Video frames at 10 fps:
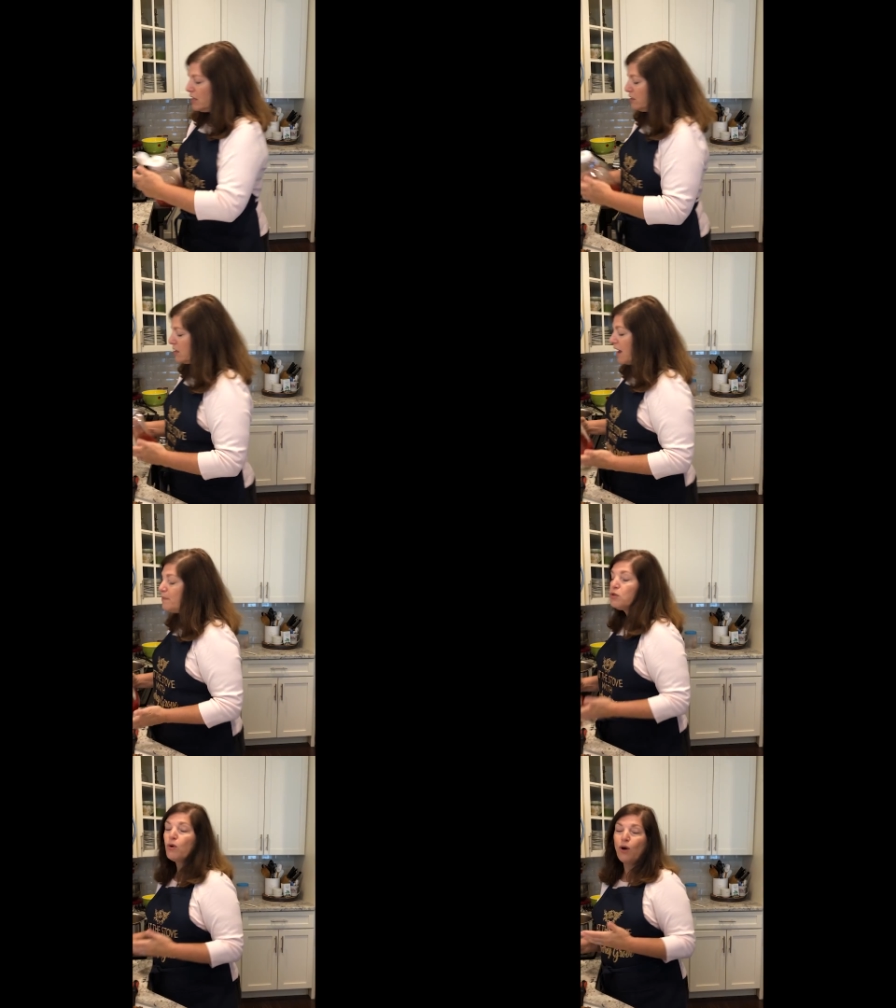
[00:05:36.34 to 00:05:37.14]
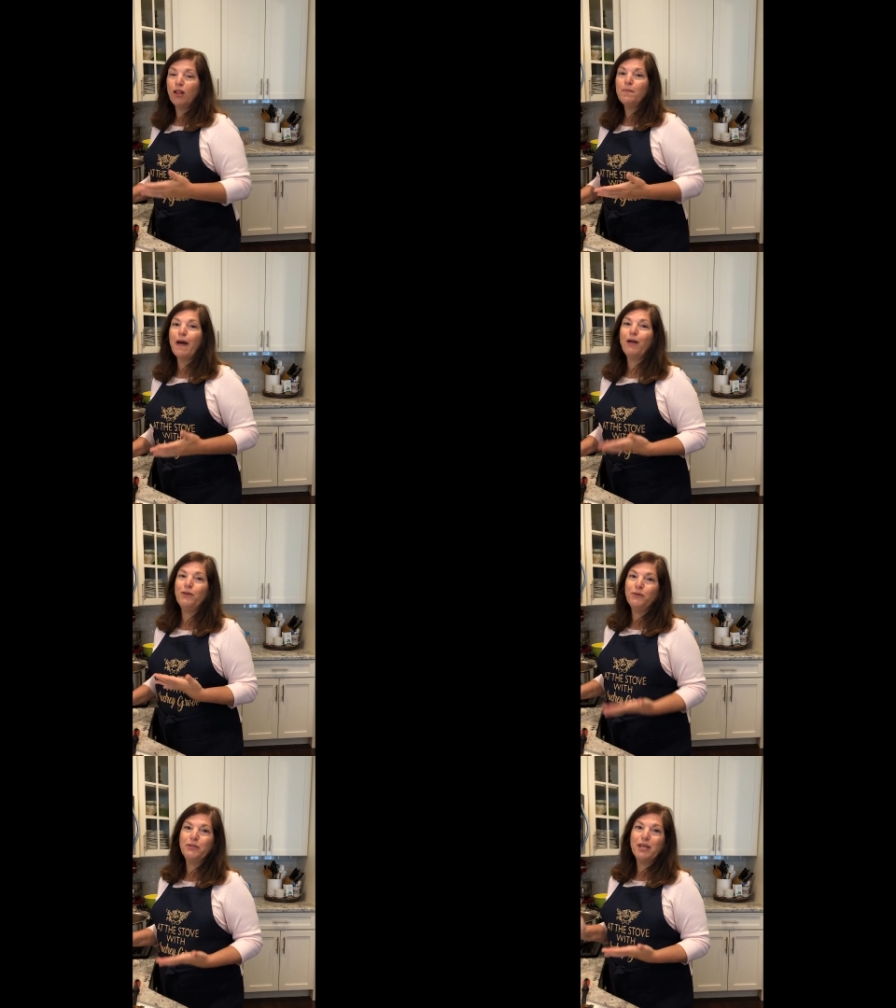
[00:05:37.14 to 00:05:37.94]
These times are all
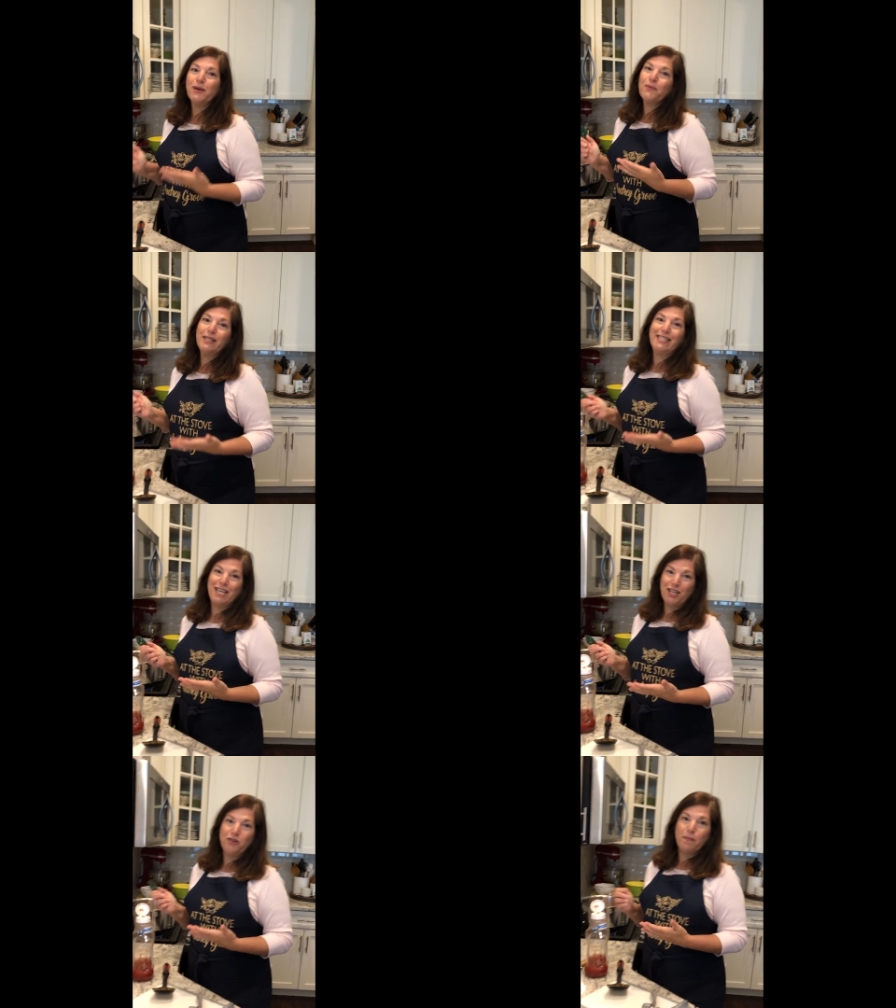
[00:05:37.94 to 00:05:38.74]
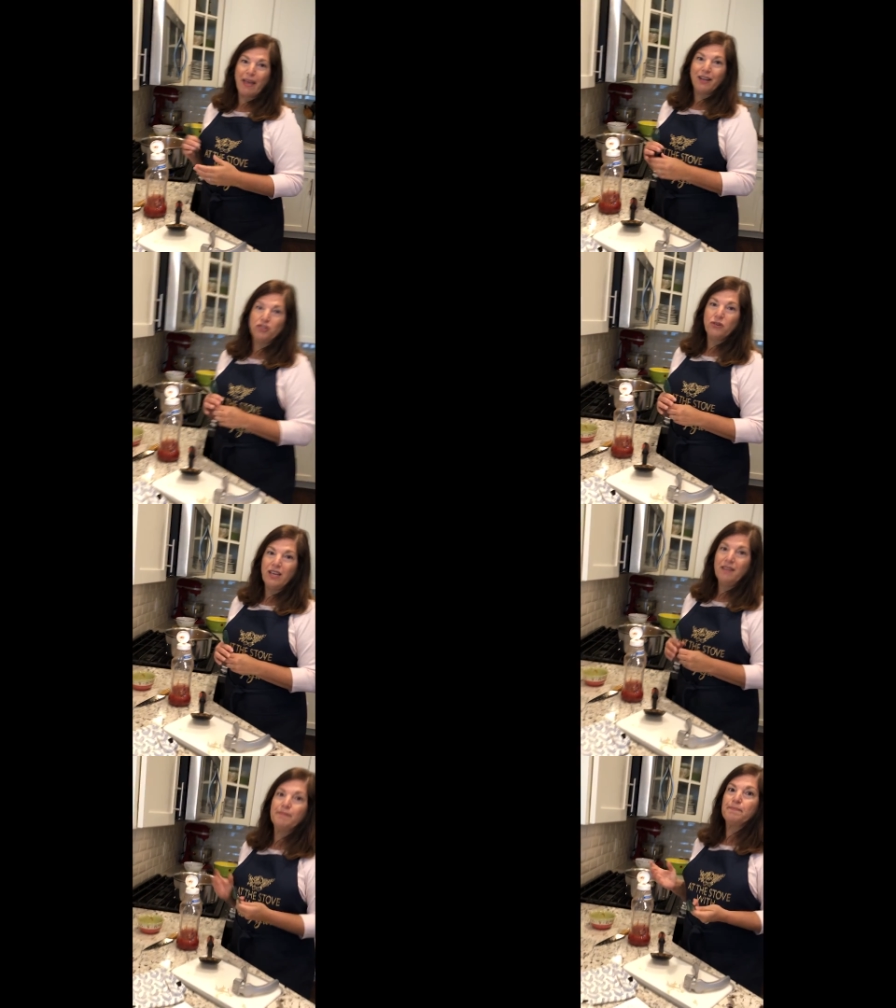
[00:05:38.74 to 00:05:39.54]
about using what's in your
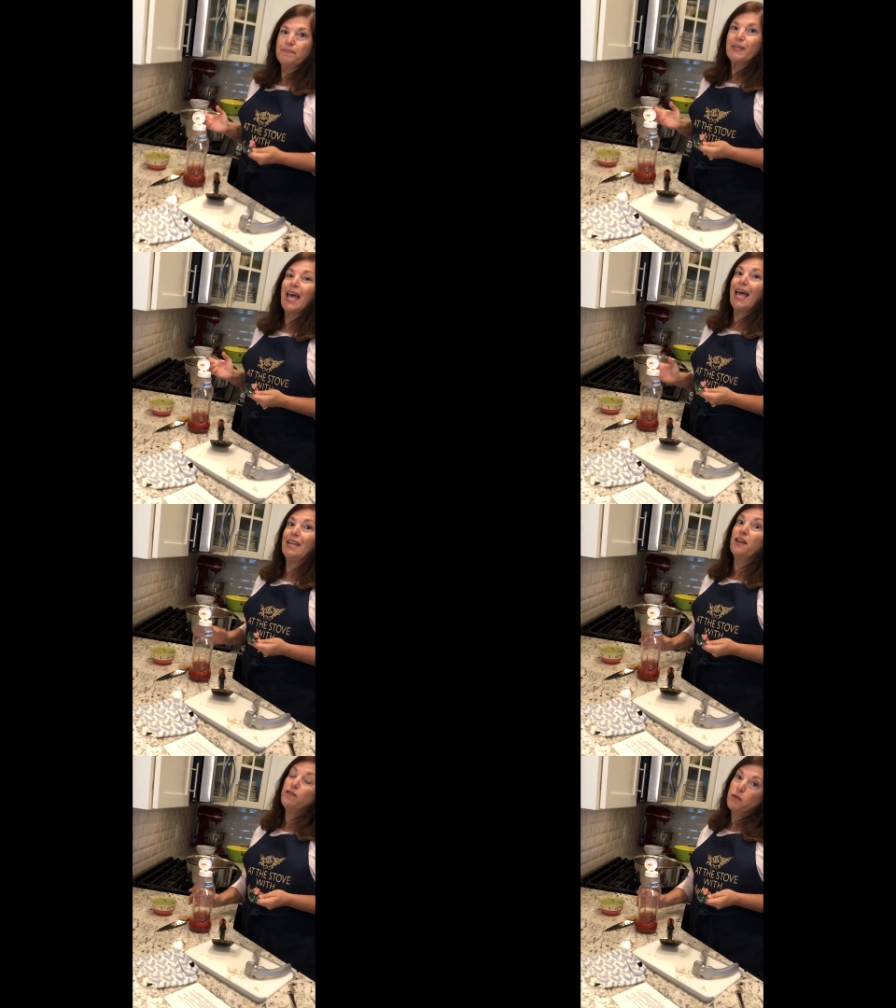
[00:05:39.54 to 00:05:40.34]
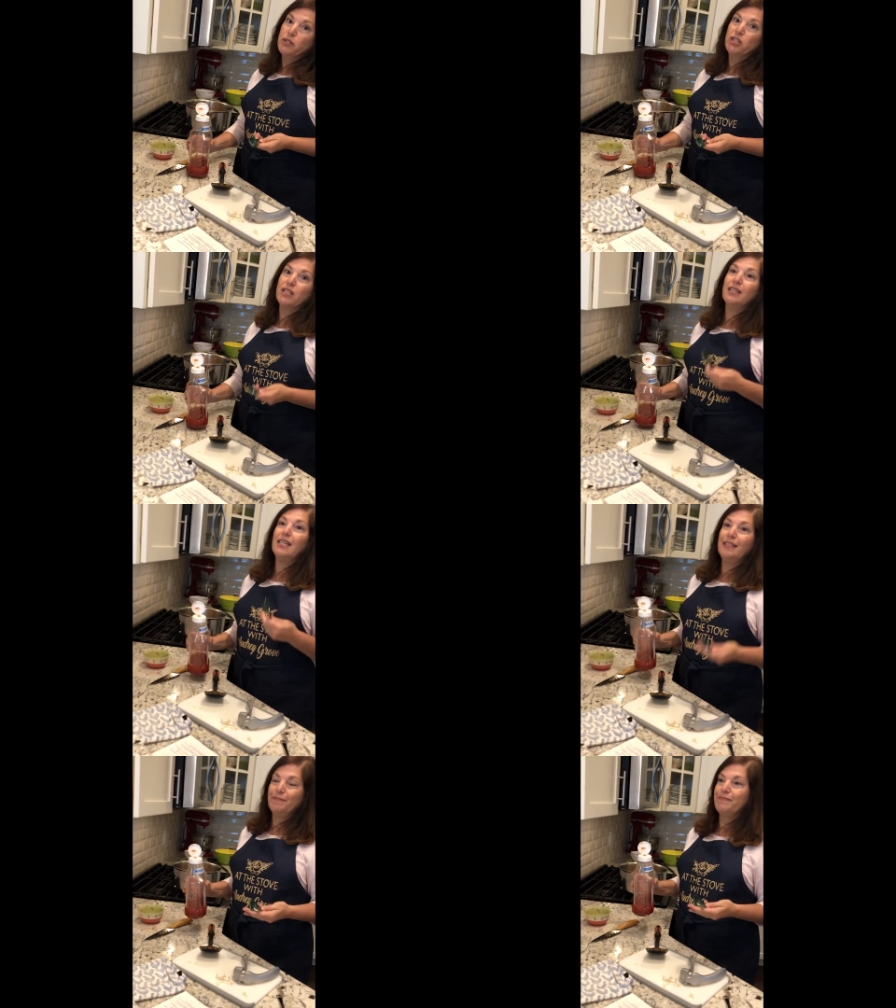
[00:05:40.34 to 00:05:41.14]
pantry and
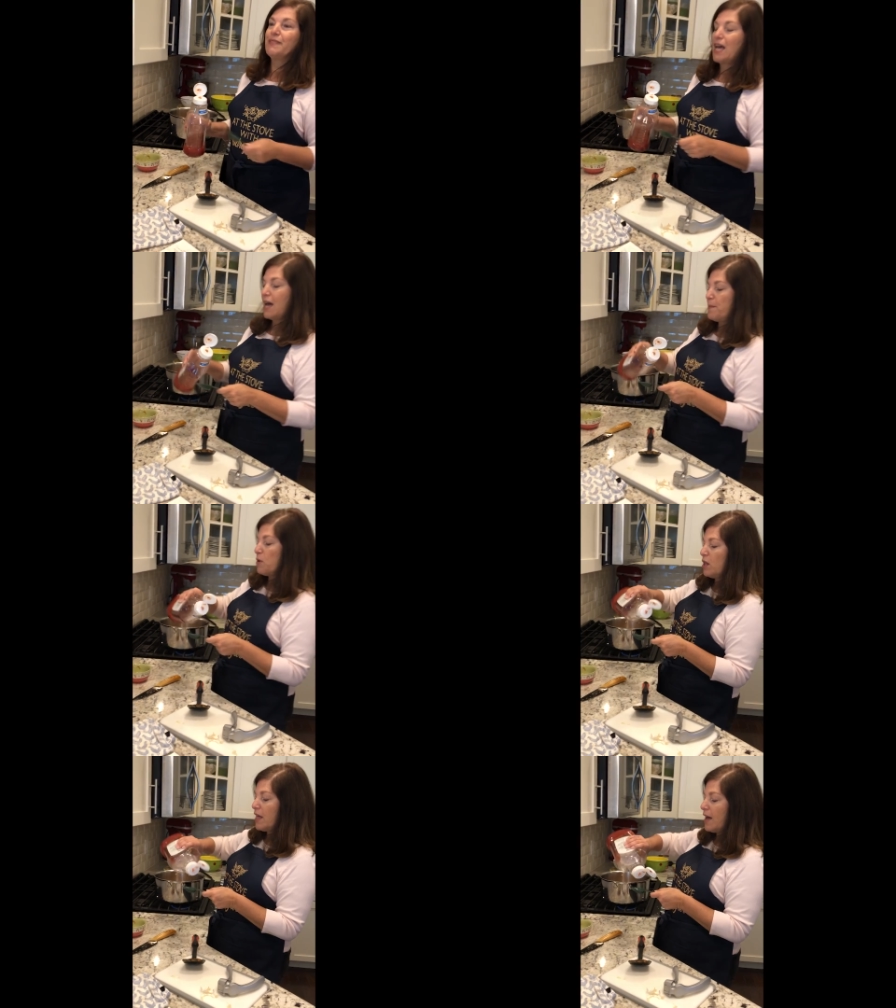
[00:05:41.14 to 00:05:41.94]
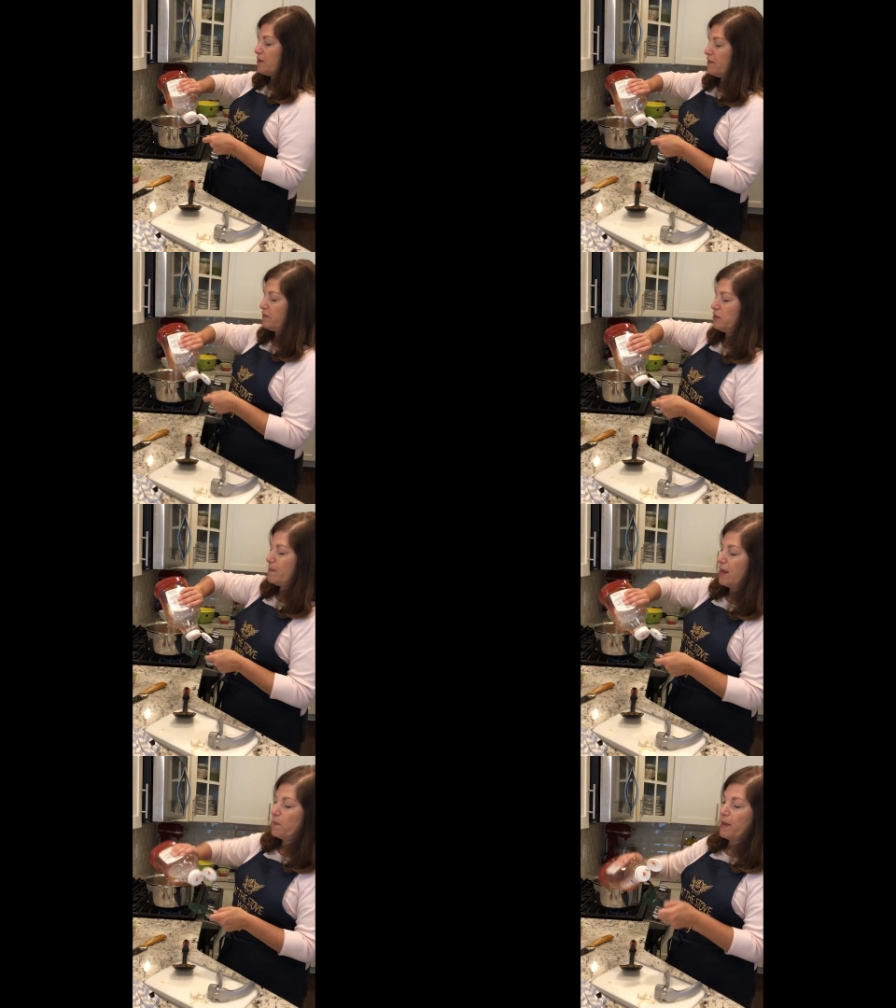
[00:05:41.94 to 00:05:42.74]
unfortunately, I'm all out of
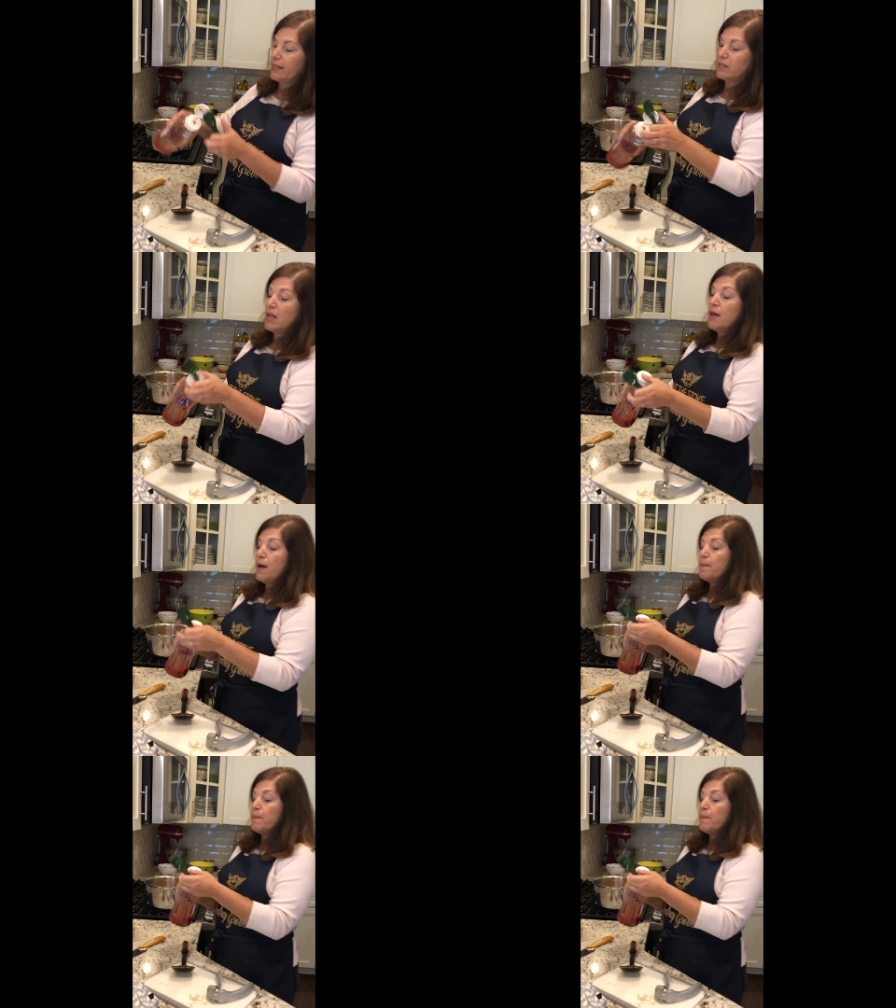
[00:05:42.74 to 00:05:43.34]
tomato paste.